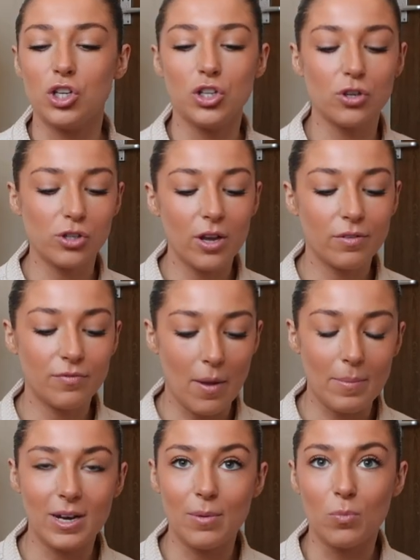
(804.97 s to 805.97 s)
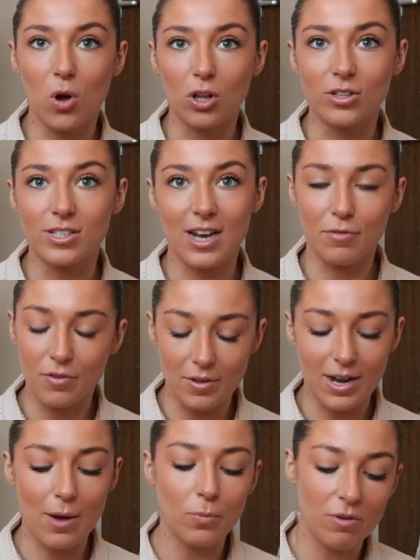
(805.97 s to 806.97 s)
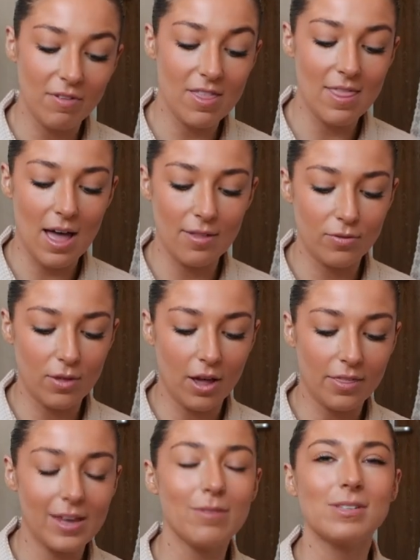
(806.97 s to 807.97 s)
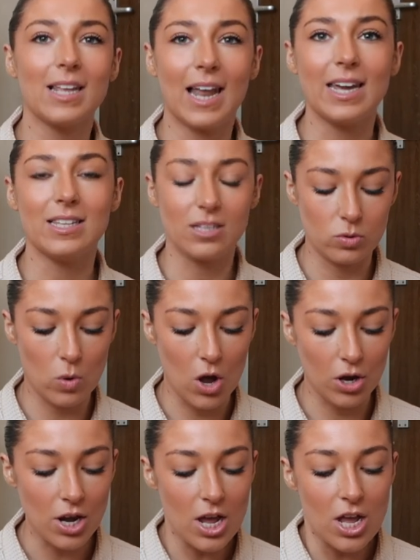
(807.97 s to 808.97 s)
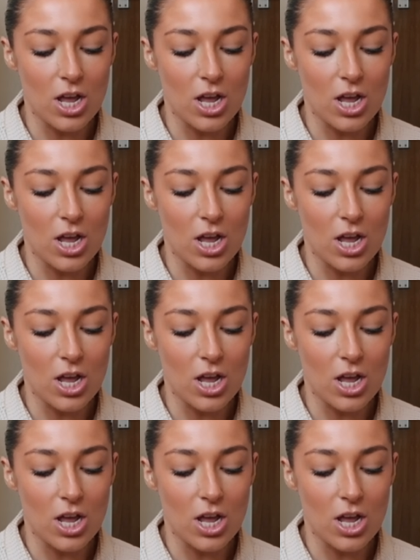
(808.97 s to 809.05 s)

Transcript: She does like feminine ones and everything, and within that, I think it was the latest one,